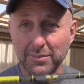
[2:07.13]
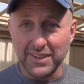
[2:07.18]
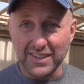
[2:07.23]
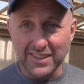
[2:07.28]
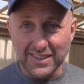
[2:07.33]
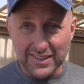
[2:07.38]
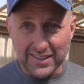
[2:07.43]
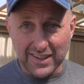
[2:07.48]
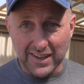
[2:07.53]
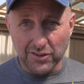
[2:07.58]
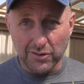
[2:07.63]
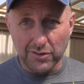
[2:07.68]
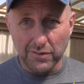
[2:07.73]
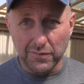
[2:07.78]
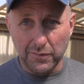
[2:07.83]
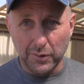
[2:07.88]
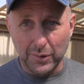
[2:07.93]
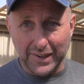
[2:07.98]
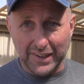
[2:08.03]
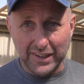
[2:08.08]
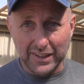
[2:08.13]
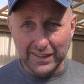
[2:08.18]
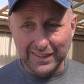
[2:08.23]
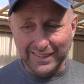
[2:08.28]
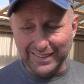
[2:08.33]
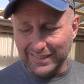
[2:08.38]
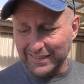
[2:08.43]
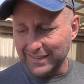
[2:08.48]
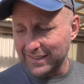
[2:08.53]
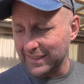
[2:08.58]
But this is
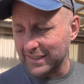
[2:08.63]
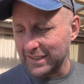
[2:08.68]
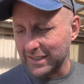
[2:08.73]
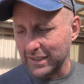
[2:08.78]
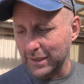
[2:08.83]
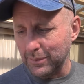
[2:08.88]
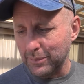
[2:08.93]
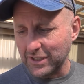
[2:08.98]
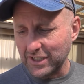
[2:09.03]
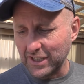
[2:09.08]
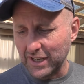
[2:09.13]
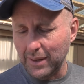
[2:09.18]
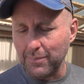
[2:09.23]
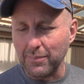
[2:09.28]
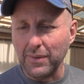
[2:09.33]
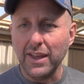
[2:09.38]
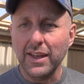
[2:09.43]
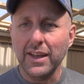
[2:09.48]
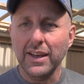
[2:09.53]
$140, it's super cheap.